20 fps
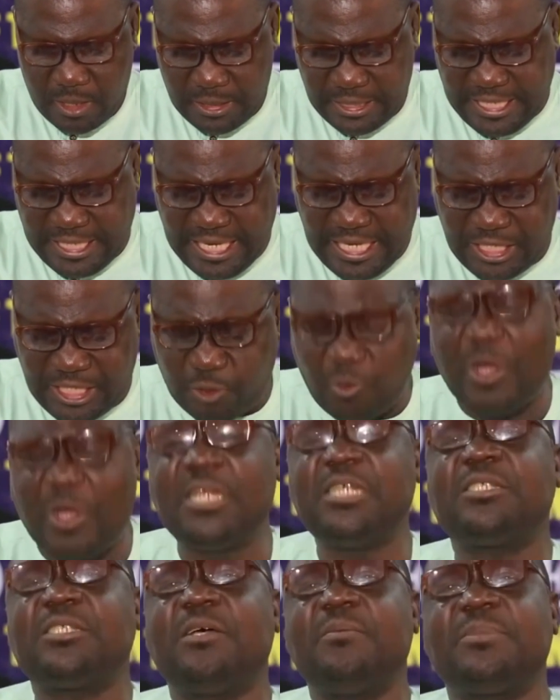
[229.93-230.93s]
These
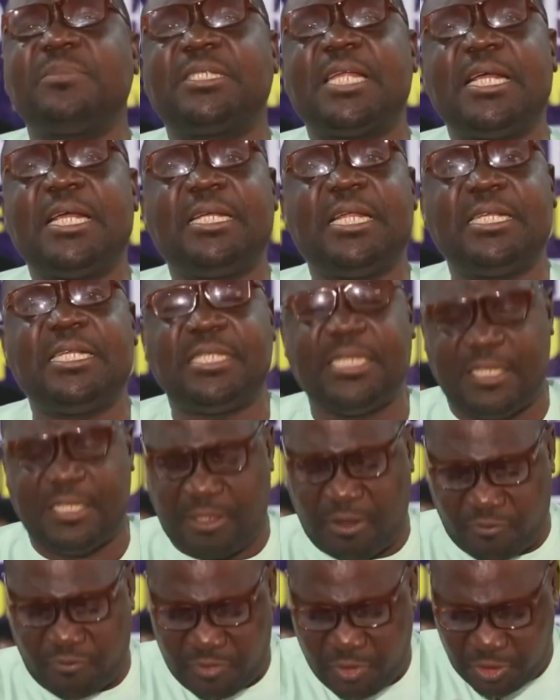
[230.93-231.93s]
worrisome tendencies
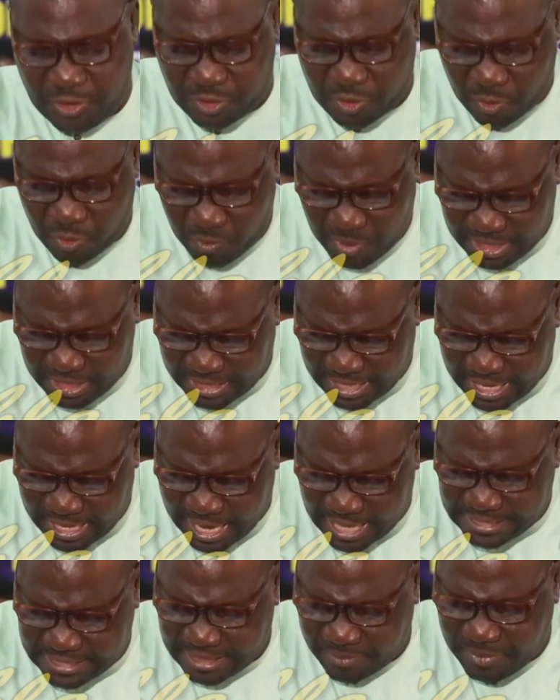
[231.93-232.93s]
of Nyesome Wike
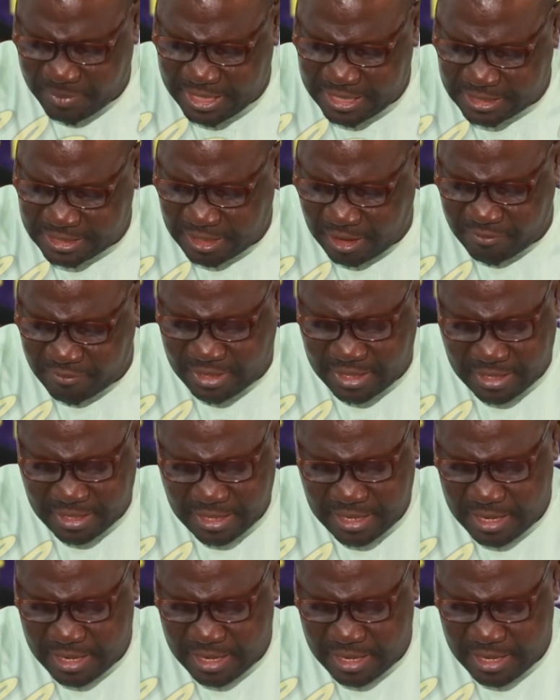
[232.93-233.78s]
as a minister of the